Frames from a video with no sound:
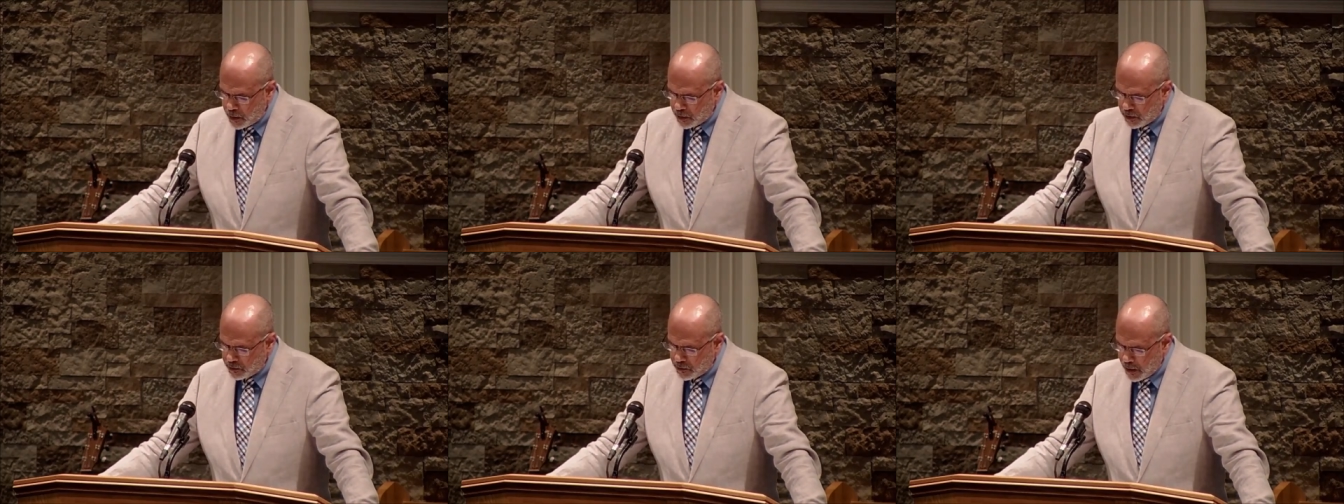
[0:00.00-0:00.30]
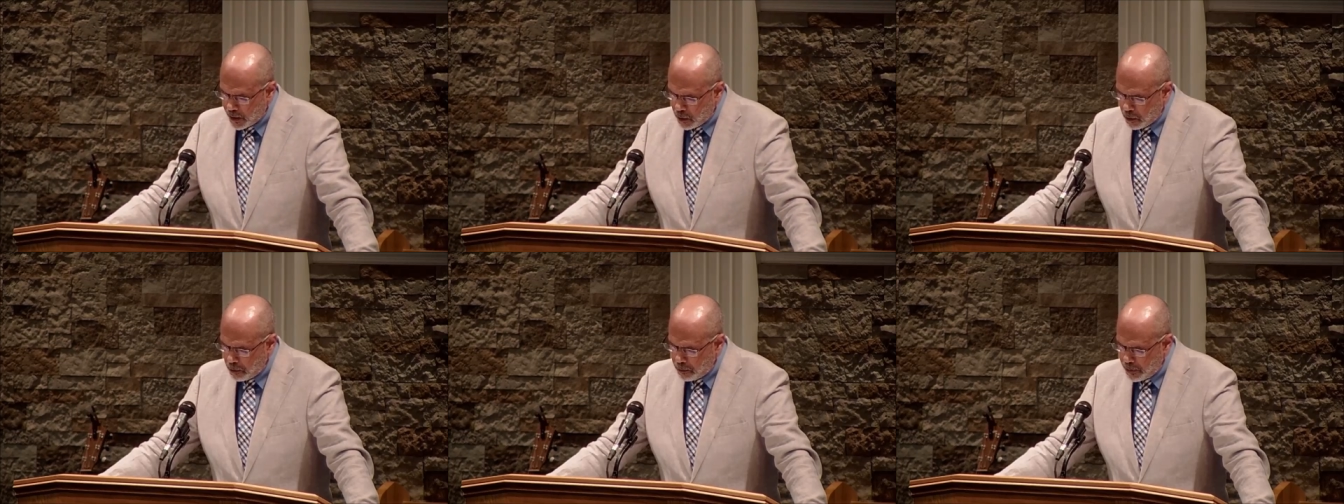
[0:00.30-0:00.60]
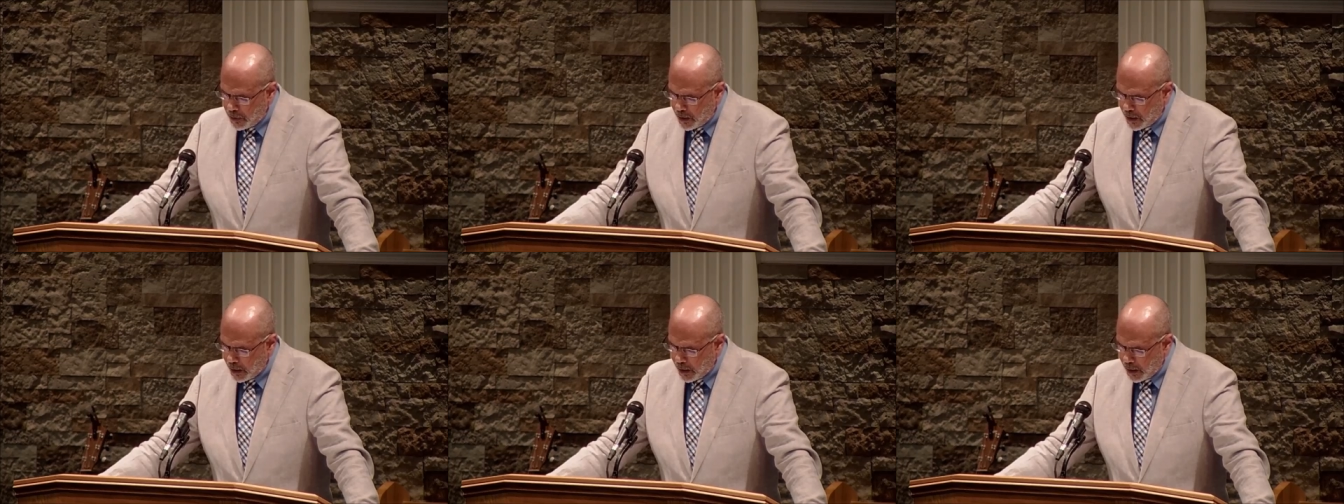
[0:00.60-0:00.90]
does not
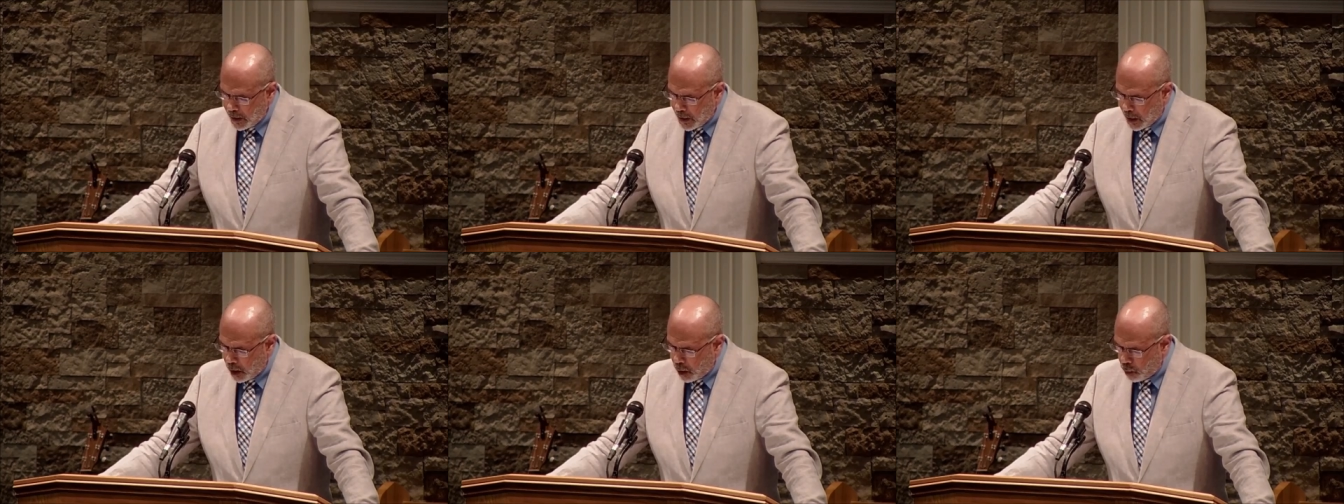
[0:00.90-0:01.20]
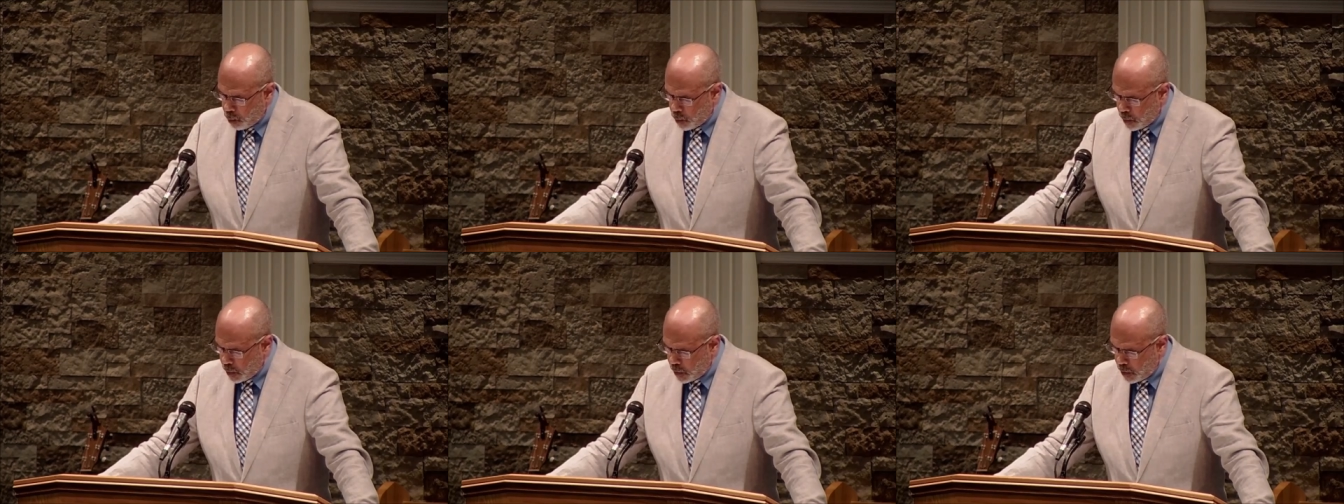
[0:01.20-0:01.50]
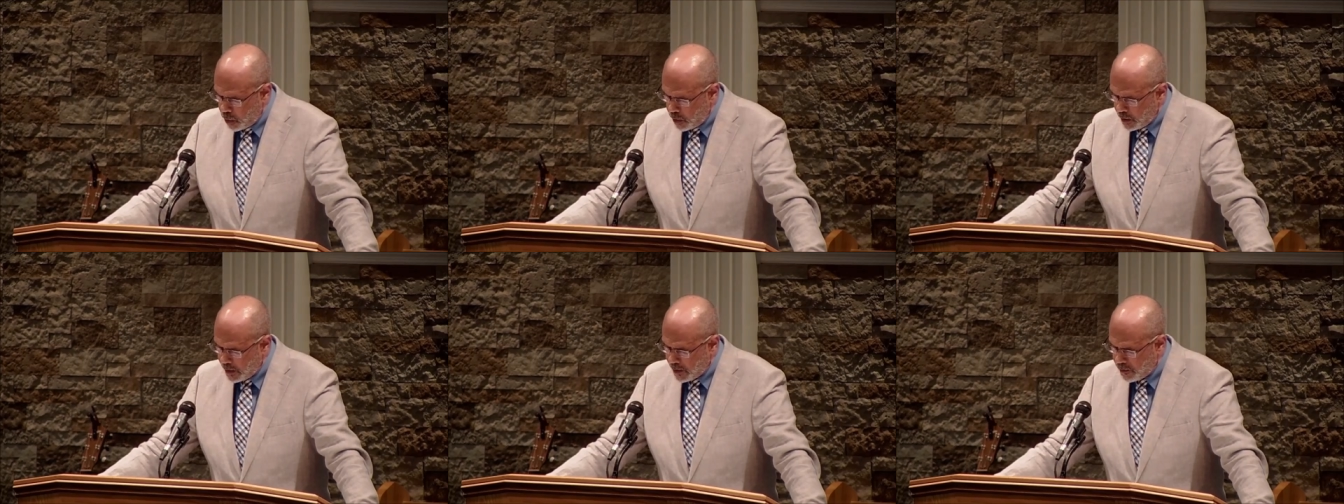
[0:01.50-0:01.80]
obey our
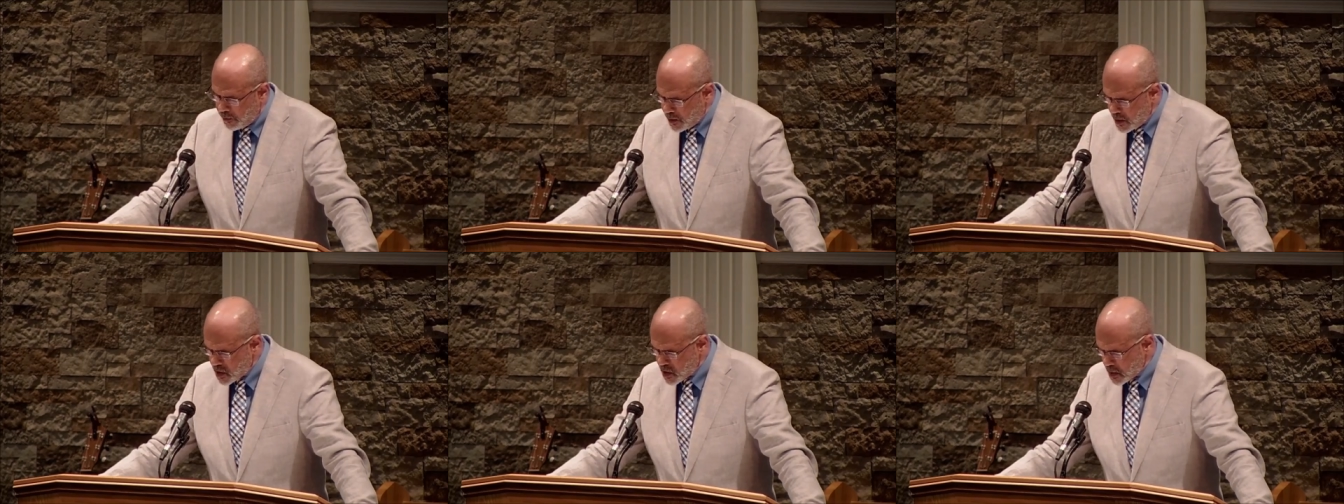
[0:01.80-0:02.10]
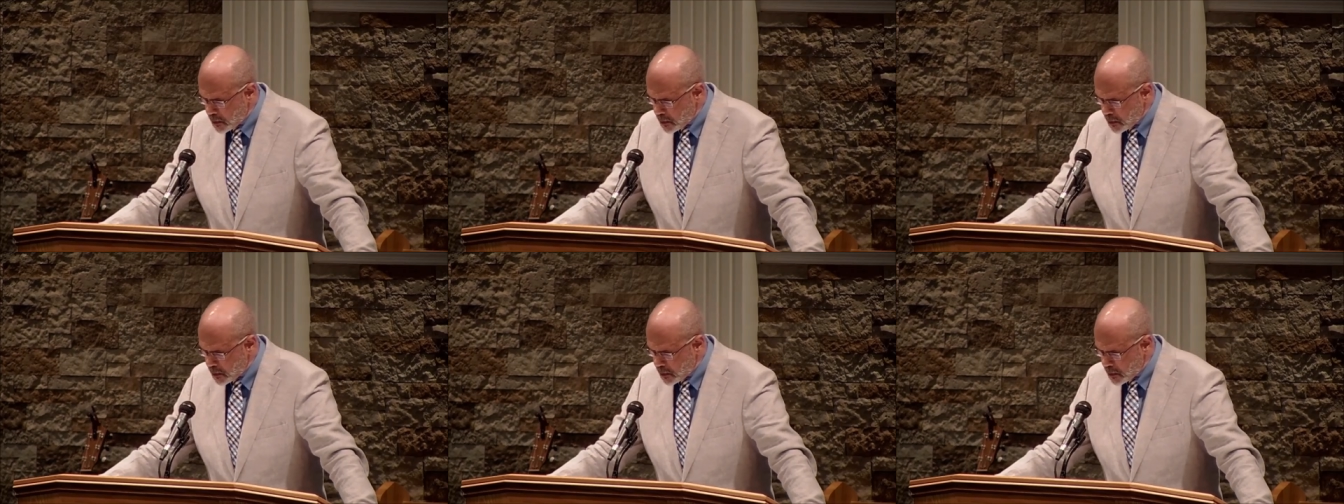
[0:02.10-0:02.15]
word in this